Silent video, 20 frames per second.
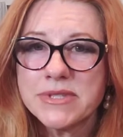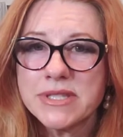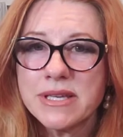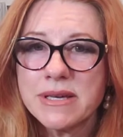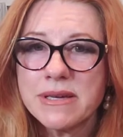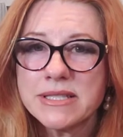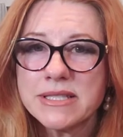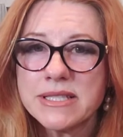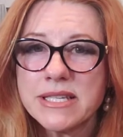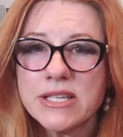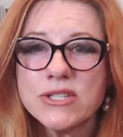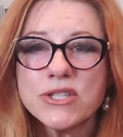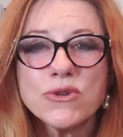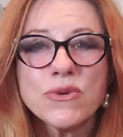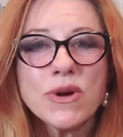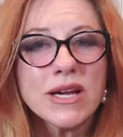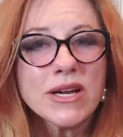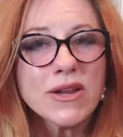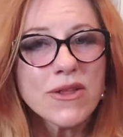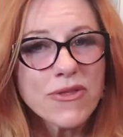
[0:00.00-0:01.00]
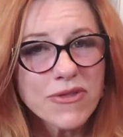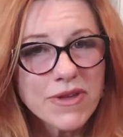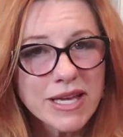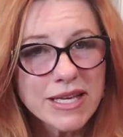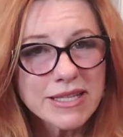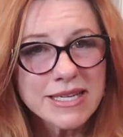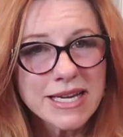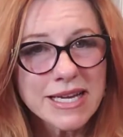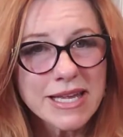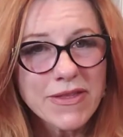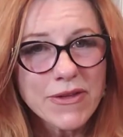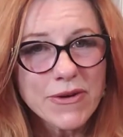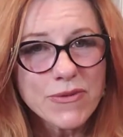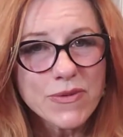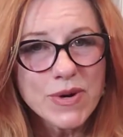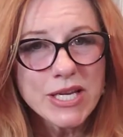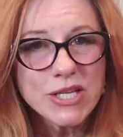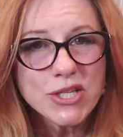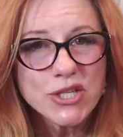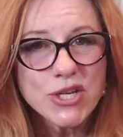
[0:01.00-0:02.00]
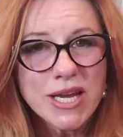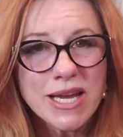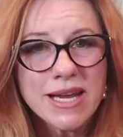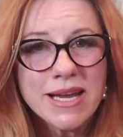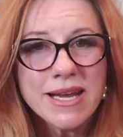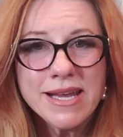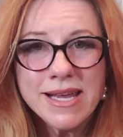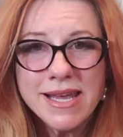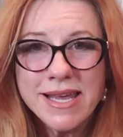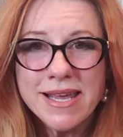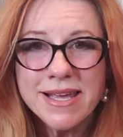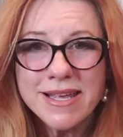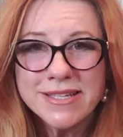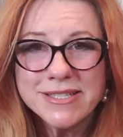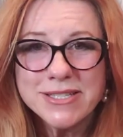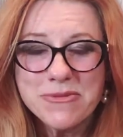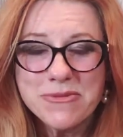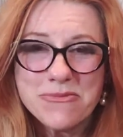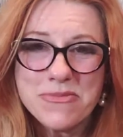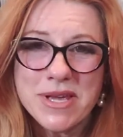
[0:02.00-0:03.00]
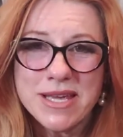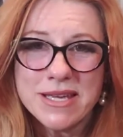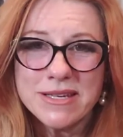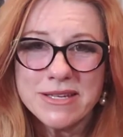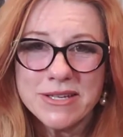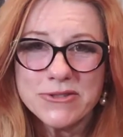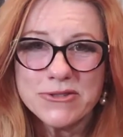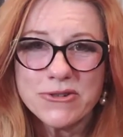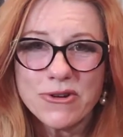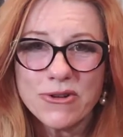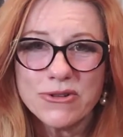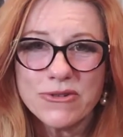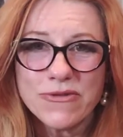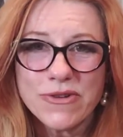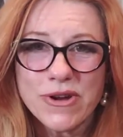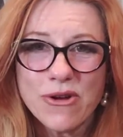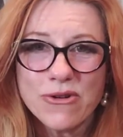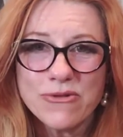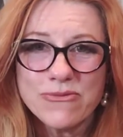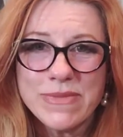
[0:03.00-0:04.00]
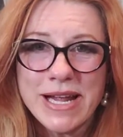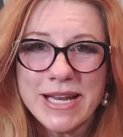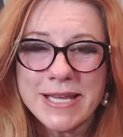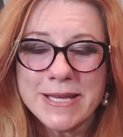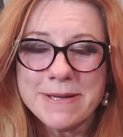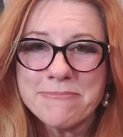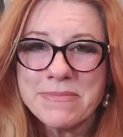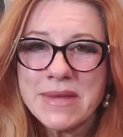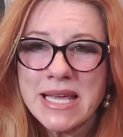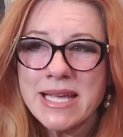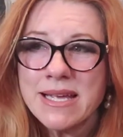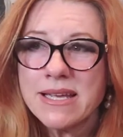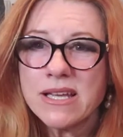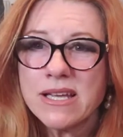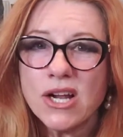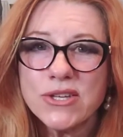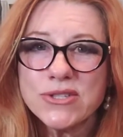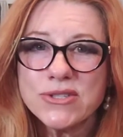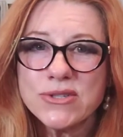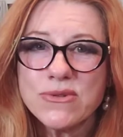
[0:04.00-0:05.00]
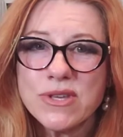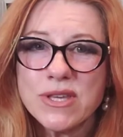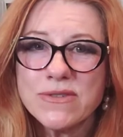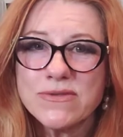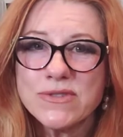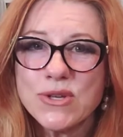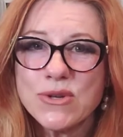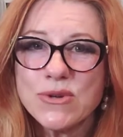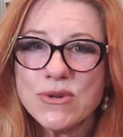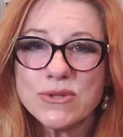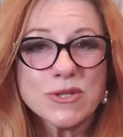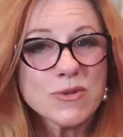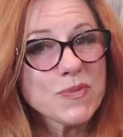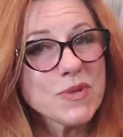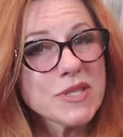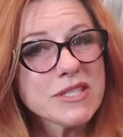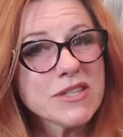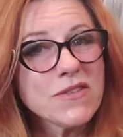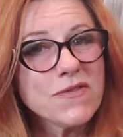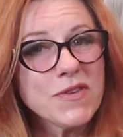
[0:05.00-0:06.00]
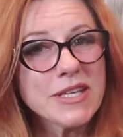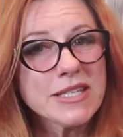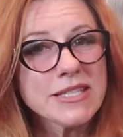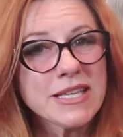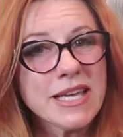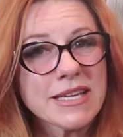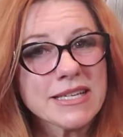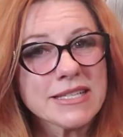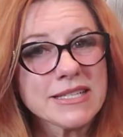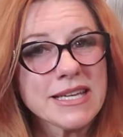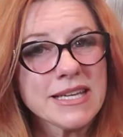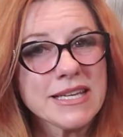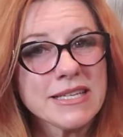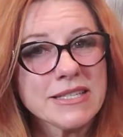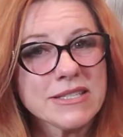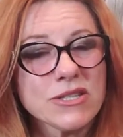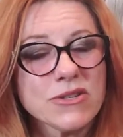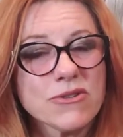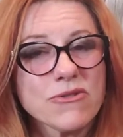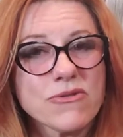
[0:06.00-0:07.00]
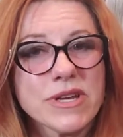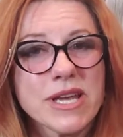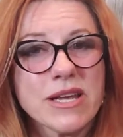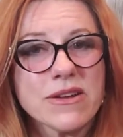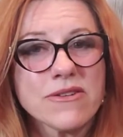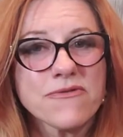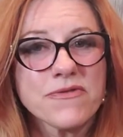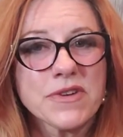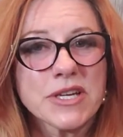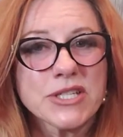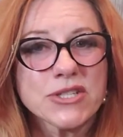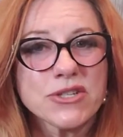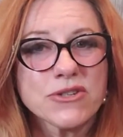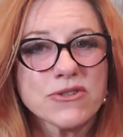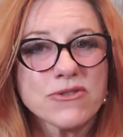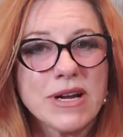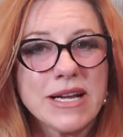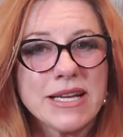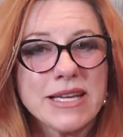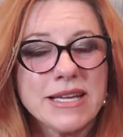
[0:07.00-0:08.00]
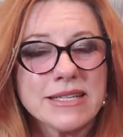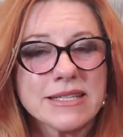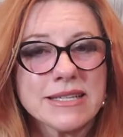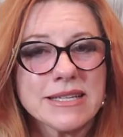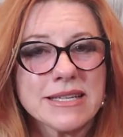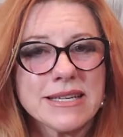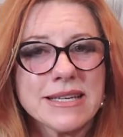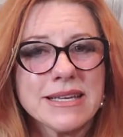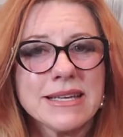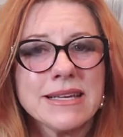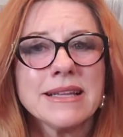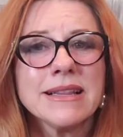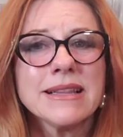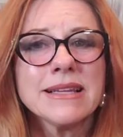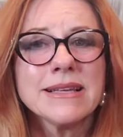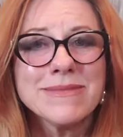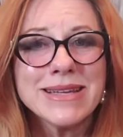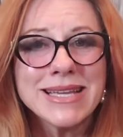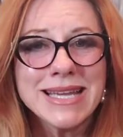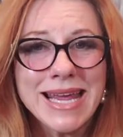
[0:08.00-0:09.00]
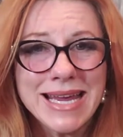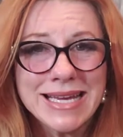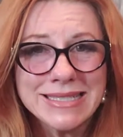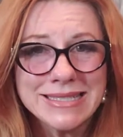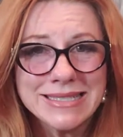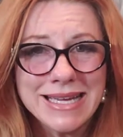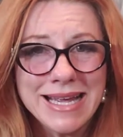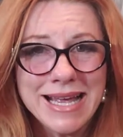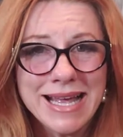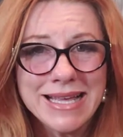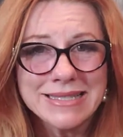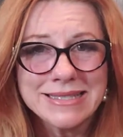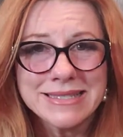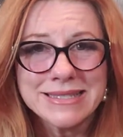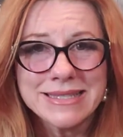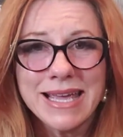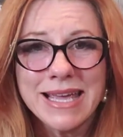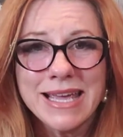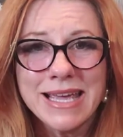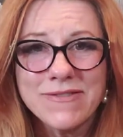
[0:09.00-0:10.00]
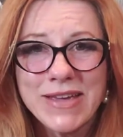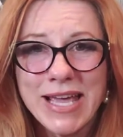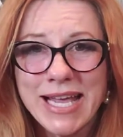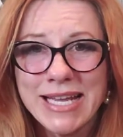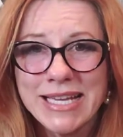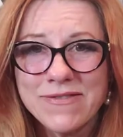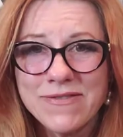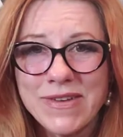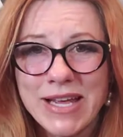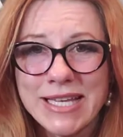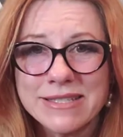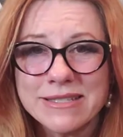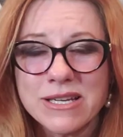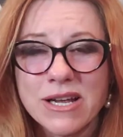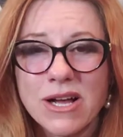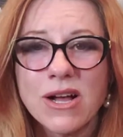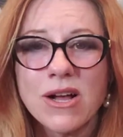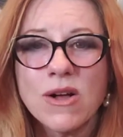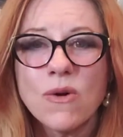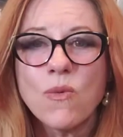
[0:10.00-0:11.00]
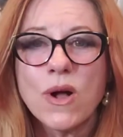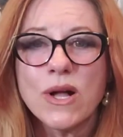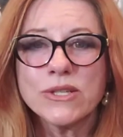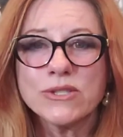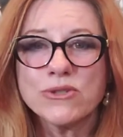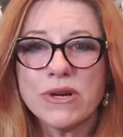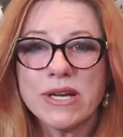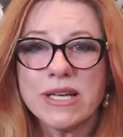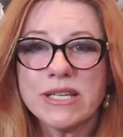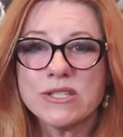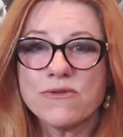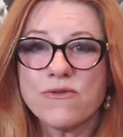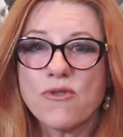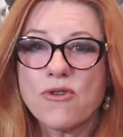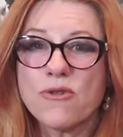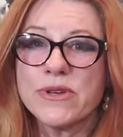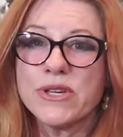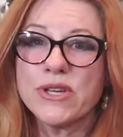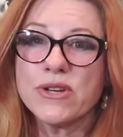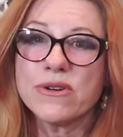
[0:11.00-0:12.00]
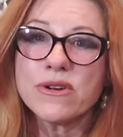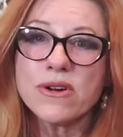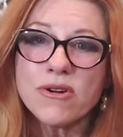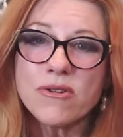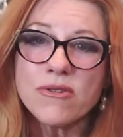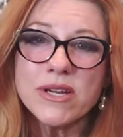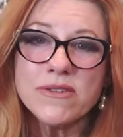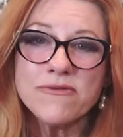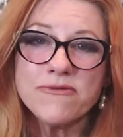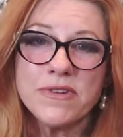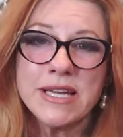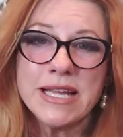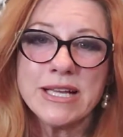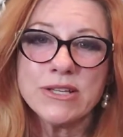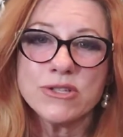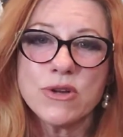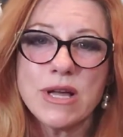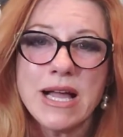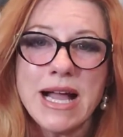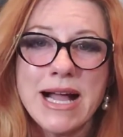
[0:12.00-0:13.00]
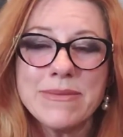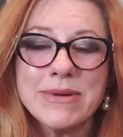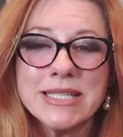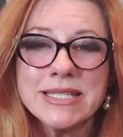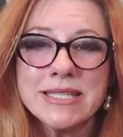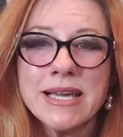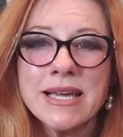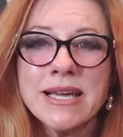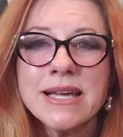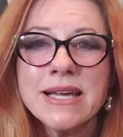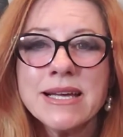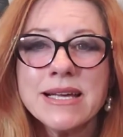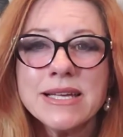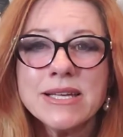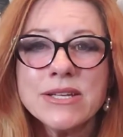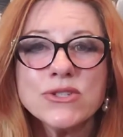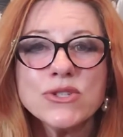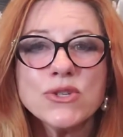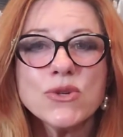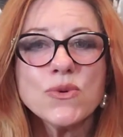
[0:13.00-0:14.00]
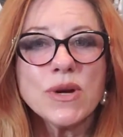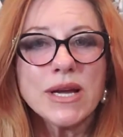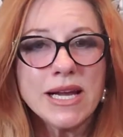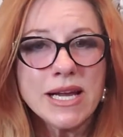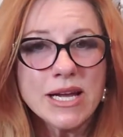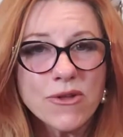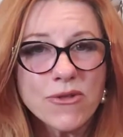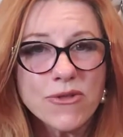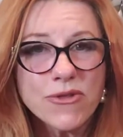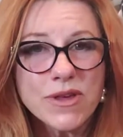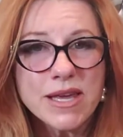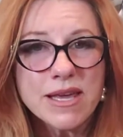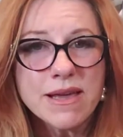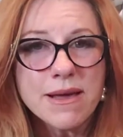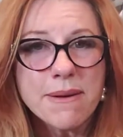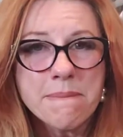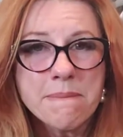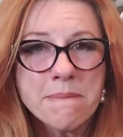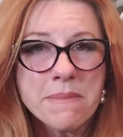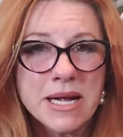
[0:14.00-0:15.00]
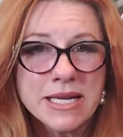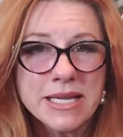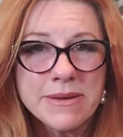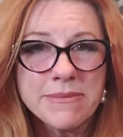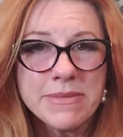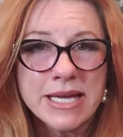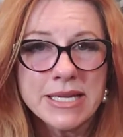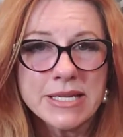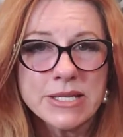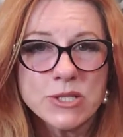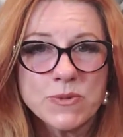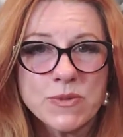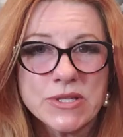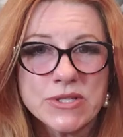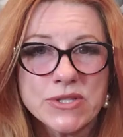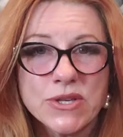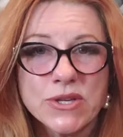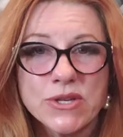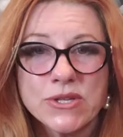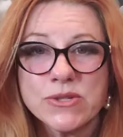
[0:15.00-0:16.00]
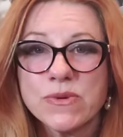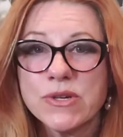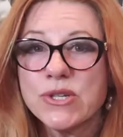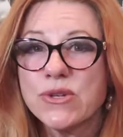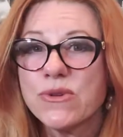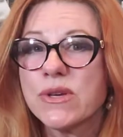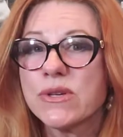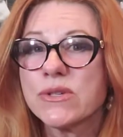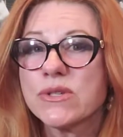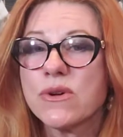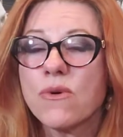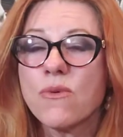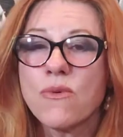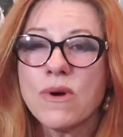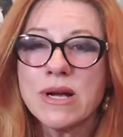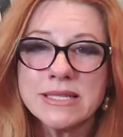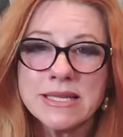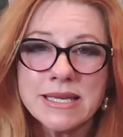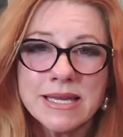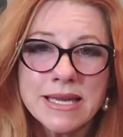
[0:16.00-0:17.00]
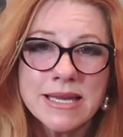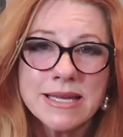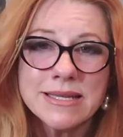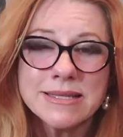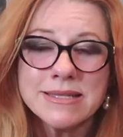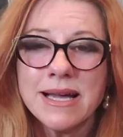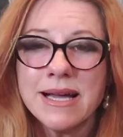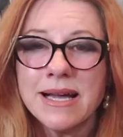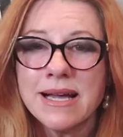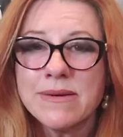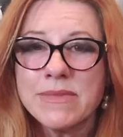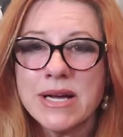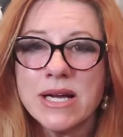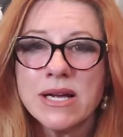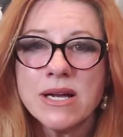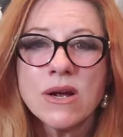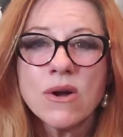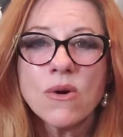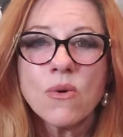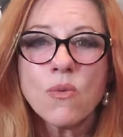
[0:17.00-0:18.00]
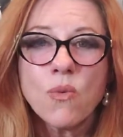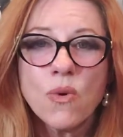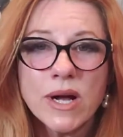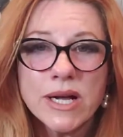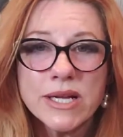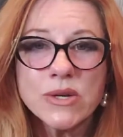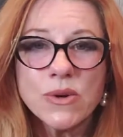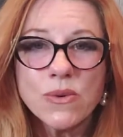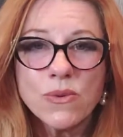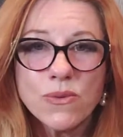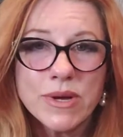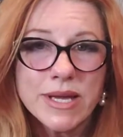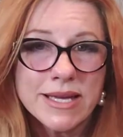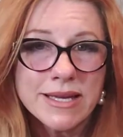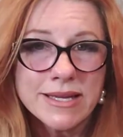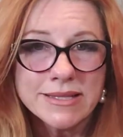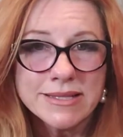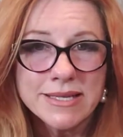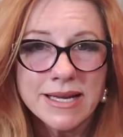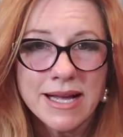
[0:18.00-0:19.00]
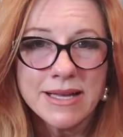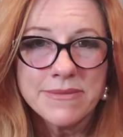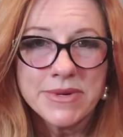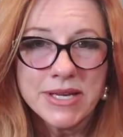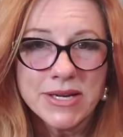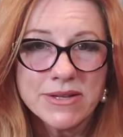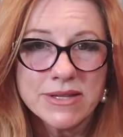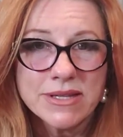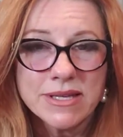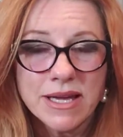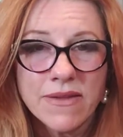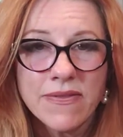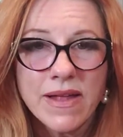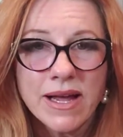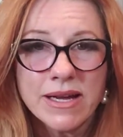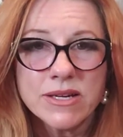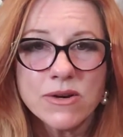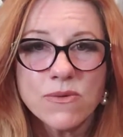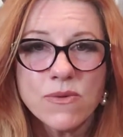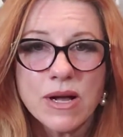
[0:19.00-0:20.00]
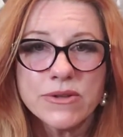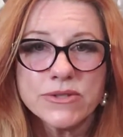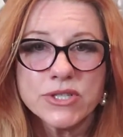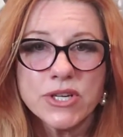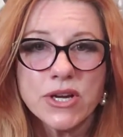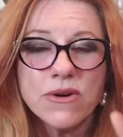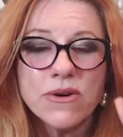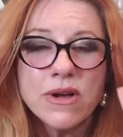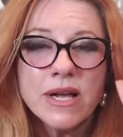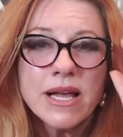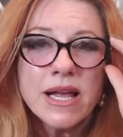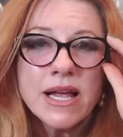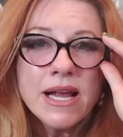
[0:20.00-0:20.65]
that teach you how to think like the rich and be in control of your own money. It also gives you specific techniques to create or fix your credit, eliminate debt, save and invest, all while transforming your current financial habits into healthy money management skills. We do this one key at a time, 1 week at a time here at the Unlock Your Wealth Show.